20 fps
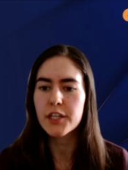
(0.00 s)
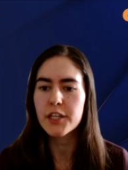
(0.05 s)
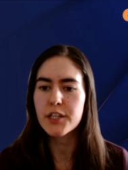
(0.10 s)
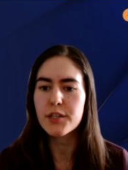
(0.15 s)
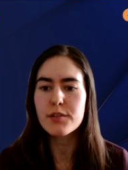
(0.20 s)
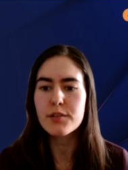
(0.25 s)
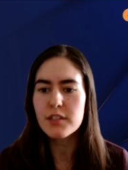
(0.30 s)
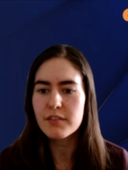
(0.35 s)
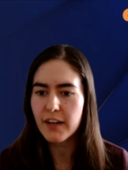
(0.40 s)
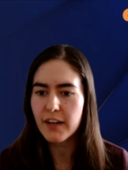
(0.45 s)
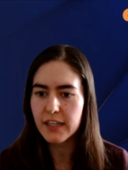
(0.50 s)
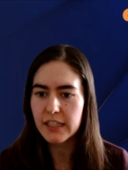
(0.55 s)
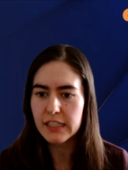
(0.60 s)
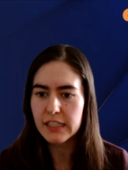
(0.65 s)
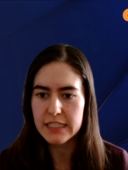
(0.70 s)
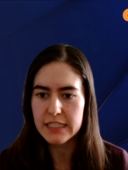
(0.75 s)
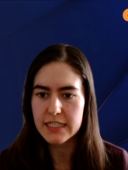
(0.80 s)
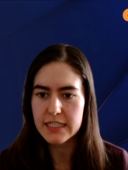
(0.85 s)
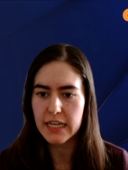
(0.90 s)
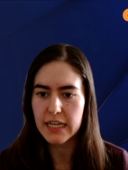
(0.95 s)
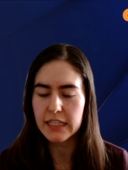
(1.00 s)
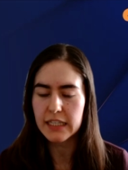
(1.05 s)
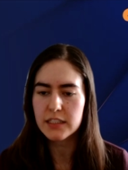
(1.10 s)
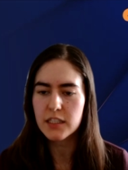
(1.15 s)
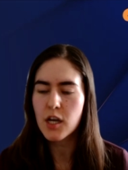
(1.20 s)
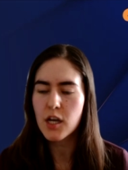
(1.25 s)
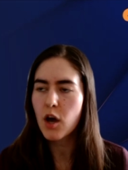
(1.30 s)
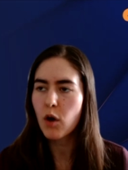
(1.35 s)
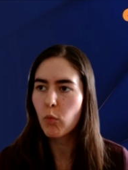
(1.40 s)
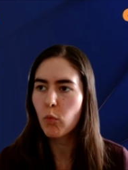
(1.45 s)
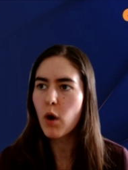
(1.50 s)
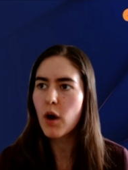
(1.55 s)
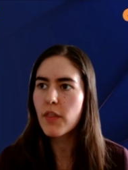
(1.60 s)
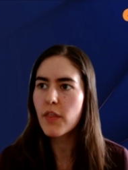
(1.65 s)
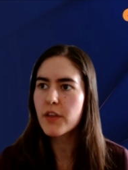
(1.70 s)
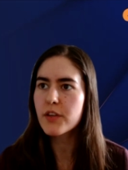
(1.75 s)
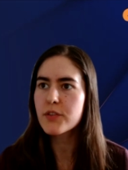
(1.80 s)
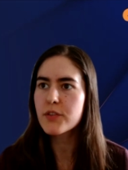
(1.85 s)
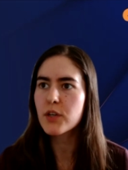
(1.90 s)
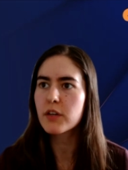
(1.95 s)
use of analytics, what are
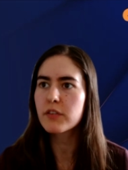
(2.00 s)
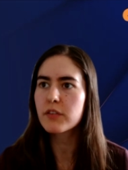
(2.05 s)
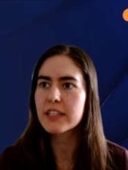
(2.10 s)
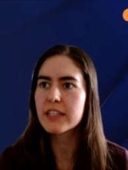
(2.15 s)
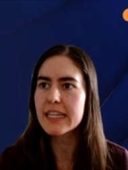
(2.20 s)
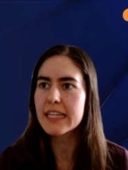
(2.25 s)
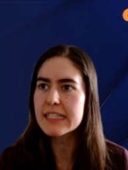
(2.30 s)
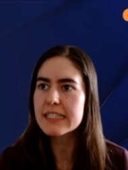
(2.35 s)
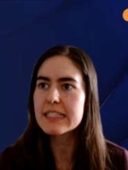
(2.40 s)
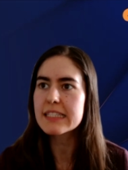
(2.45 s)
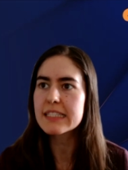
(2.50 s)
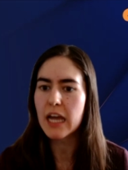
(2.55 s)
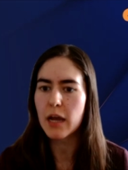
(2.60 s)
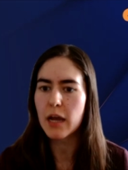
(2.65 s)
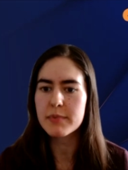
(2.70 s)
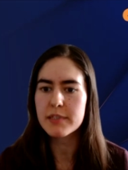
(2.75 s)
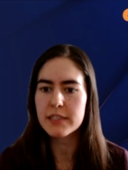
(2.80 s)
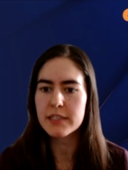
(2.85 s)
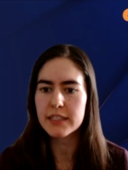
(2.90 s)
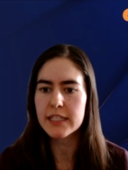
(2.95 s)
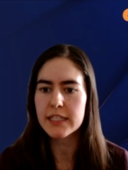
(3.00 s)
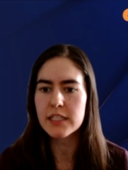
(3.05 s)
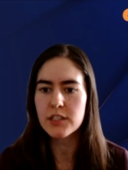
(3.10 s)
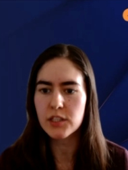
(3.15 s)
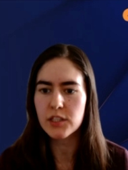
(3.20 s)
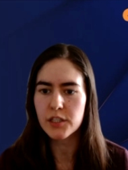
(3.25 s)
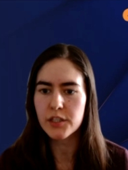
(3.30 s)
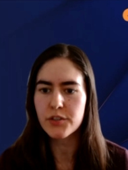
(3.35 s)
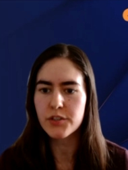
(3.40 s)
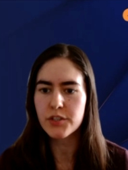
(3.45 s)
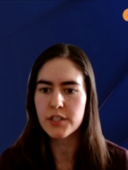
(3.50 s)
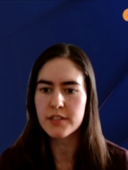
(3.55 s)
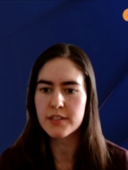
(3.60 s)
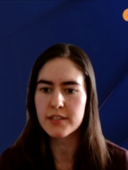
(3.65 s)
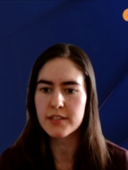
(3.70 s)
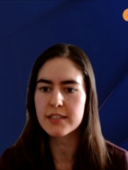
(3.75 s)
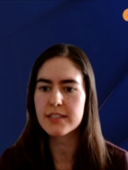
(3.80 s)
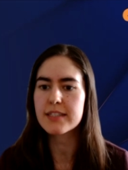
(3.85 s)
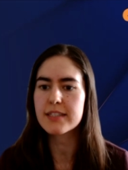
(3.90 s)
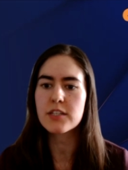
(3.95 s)
the sort of key steps and key solutions
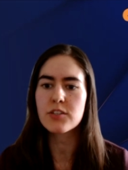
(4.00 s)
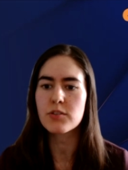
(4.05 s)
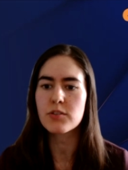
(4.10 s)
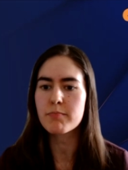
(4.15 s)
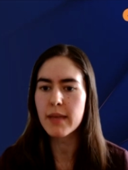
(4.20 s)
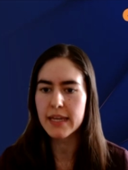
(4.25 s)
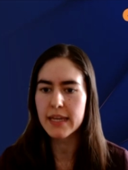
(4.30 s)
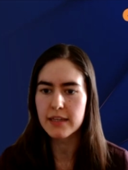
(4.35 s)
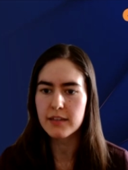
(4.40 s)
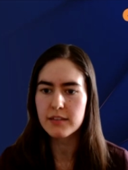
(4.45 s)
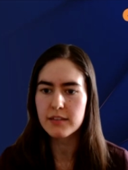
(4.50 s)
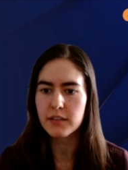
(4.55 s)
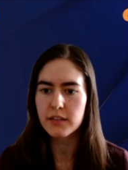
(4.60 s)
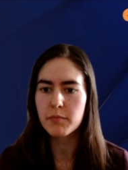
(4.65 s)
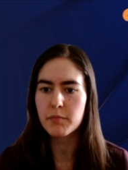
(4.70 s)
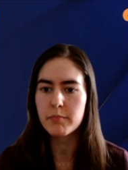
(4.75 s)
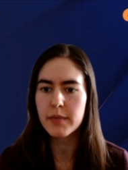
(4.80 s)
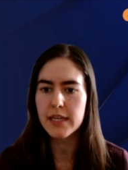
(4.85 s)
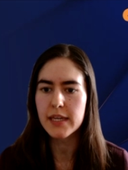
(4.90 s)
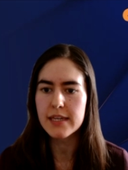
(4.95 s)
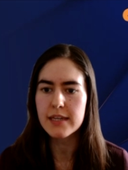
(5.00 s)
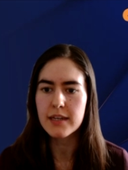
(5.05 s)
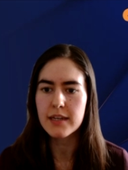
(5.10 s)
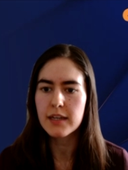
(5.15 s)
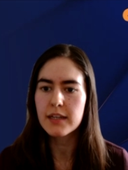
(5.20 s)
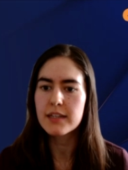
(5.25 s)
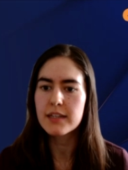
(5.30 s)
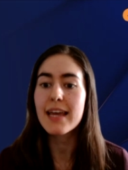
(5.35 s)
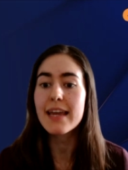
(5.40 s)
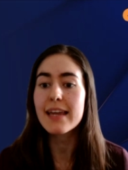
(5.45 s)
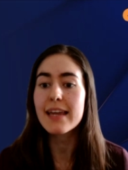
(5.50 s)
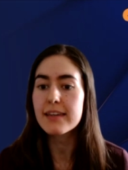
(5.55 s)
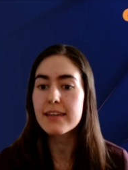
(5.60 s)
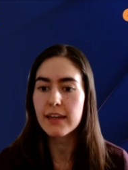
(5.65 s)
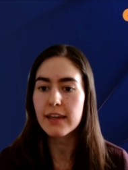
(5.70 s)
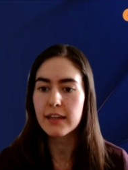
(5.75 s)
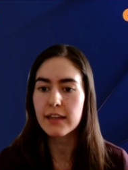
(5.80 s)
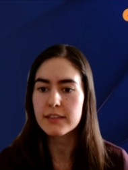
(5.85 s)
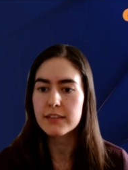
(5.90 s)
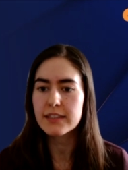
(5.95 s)
that decision makers can be
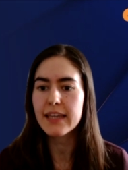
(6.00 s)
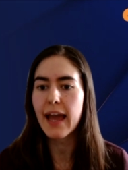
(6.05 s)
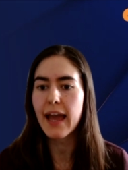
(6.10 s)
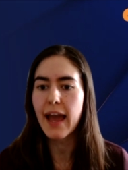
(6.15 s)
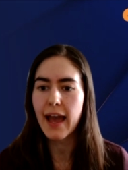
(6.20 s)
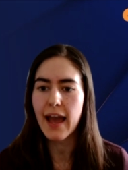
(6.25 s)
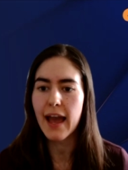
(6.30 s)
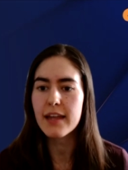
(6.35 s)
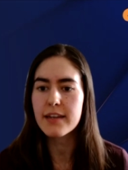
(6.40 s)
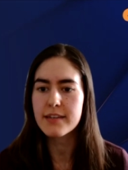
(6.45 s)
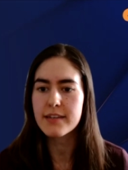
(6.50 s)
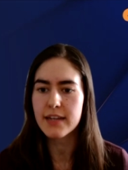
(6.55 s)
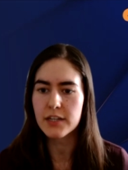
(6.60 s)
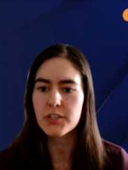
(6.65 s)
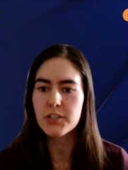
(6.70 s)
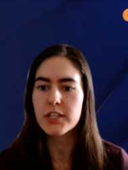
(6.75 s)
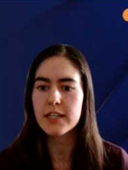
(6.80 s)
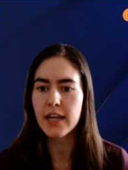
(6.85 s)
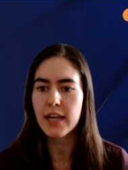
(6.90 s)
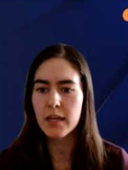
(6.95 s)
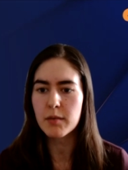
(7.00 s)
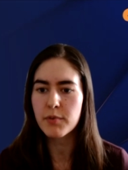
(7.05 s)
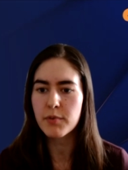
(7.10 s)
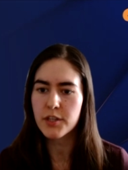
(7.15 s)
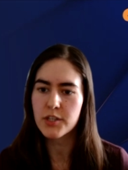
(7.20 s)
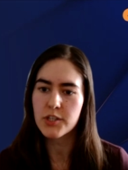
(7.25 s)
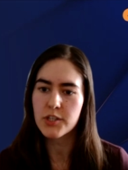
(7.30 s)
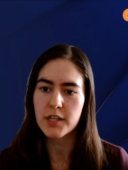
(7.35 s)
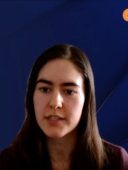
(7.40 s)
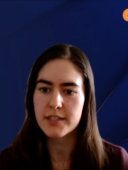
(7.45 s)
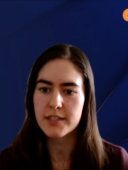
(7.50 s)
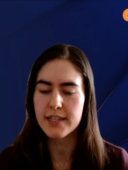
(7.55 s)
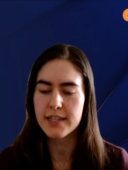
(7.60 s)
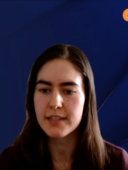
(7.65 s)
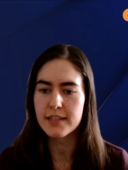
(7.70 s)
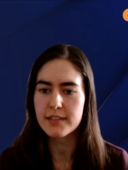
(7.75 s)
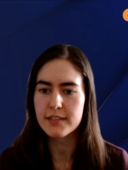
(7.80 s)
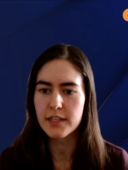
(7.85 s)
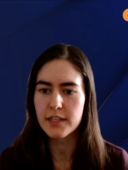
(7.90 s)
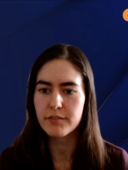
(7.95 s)
taking to get ahead and actually enable the journey to
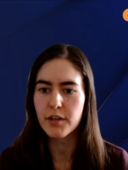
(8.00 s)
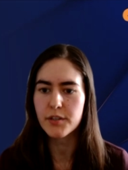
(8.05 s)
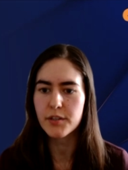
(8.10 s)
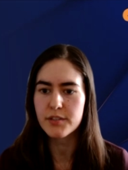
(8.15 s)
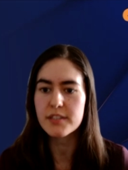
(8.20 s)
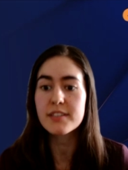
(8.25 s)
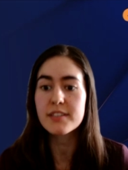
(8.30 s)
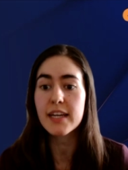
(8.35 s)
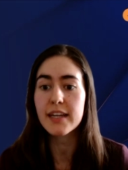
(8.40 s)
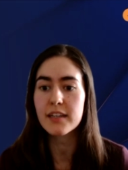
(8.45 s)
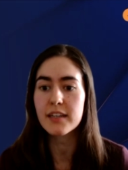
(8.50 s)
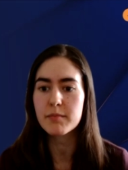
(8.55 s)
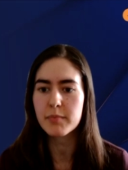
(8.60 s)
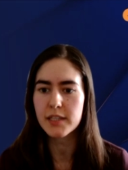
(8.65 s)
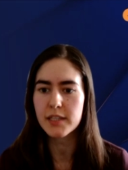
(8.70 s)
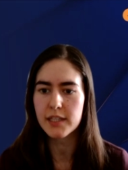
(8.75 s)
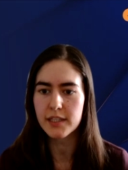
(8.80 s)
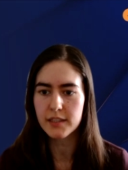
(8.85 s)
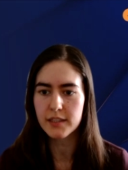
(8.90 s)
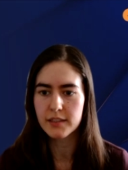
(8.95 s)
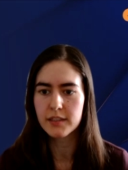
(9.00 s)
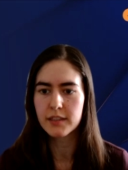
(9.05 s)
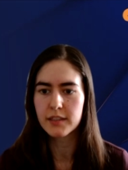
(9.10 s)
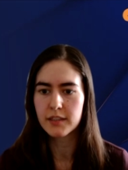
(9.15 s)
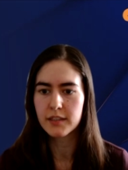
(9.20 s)
net zero sustainably?